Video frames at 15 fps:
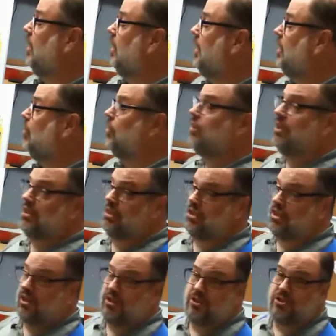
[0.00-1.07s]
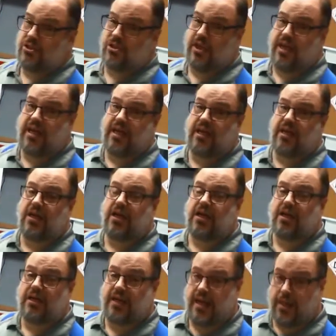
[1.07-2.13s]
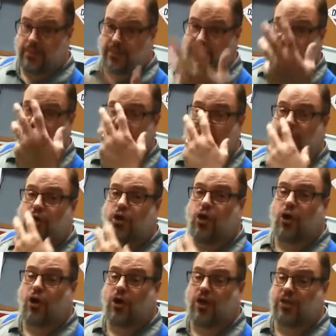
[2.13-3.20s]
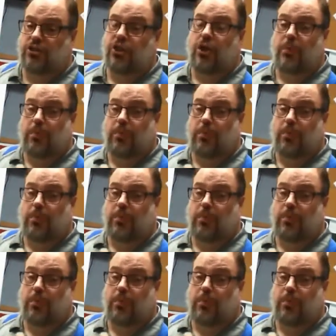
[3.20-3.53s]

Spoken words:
illnesses and damage can it cause?